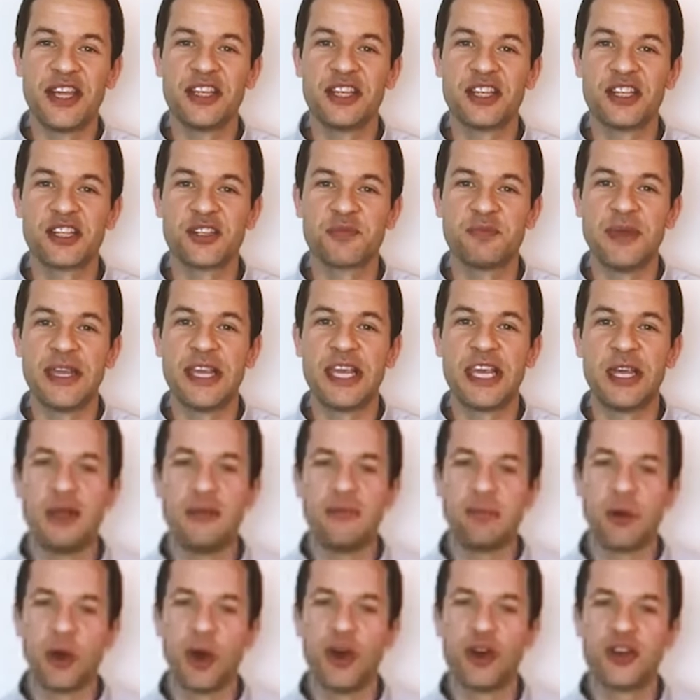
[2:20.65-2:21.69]
English
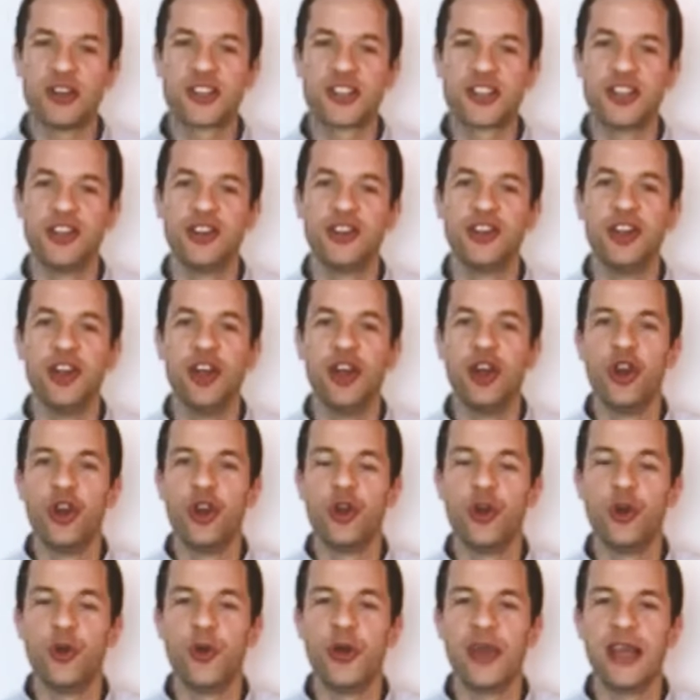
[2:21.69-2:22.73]
speaking person
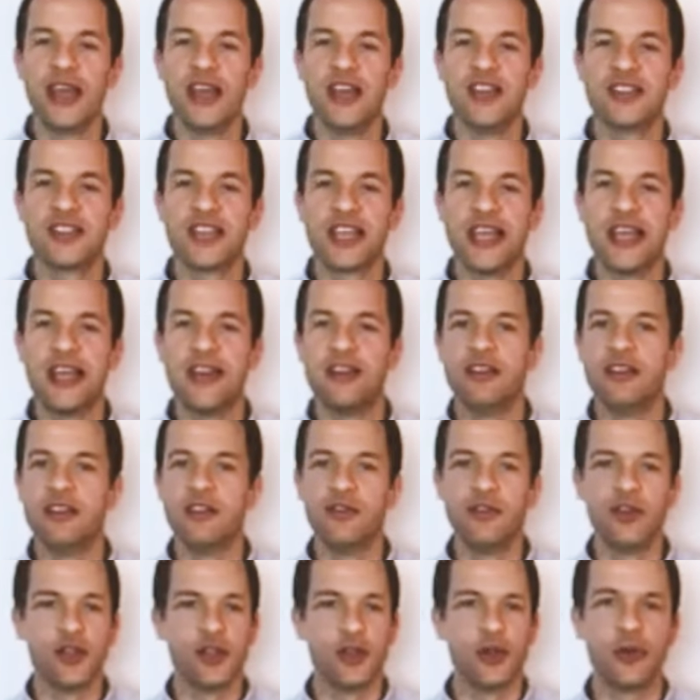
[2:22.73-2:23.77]
who is
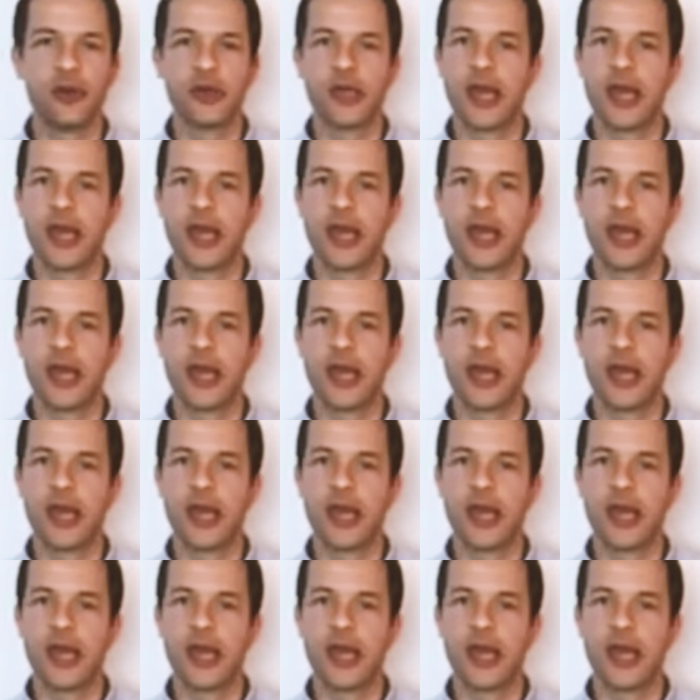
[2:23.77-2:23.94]
in the